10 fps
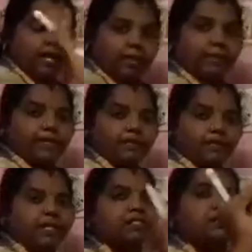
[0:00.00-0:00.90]
Impulse
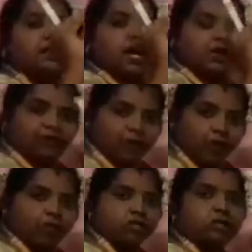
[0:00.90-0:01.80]
means a
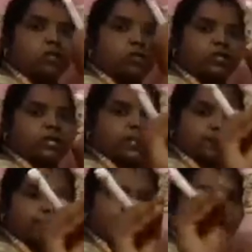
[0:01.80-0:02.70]
force with
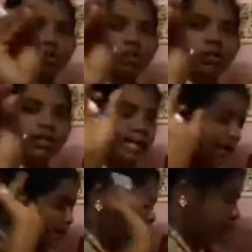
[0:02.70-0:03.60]
respect to
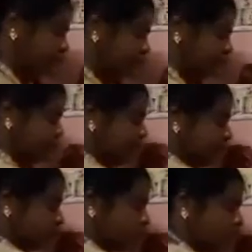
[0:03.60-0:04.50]
time. Okay.
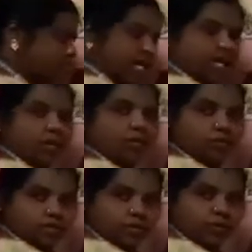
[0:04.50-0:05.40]
So J, which is